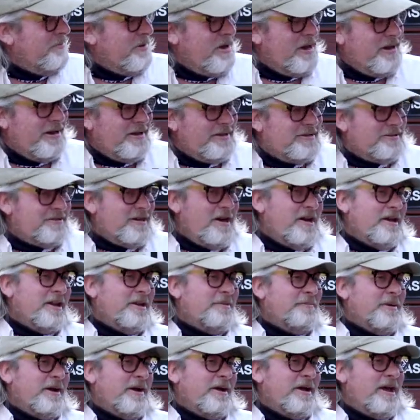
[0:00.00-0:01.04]
I'm not excited
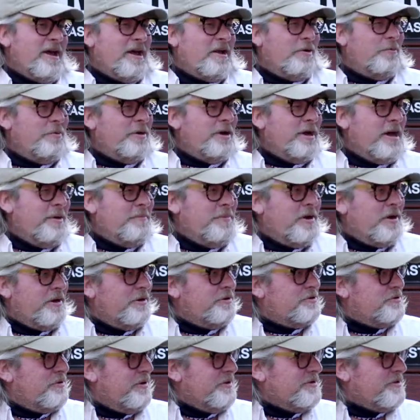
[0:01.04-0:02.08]
about Halloween. I'm not a
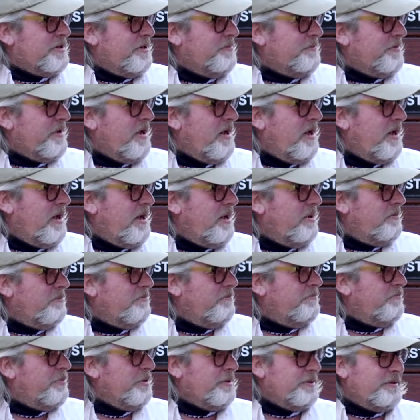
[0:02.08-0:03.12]
dress-up guy,
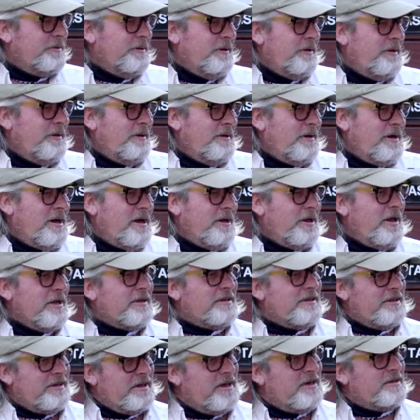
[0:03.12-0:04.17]
but I like
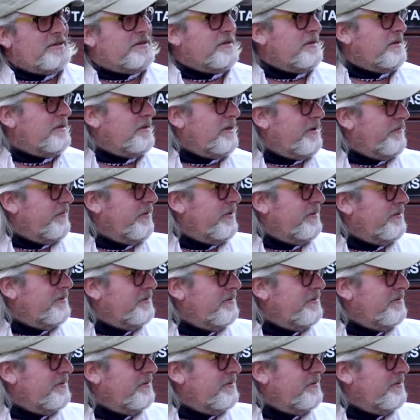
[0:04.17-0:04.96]
the idea of it.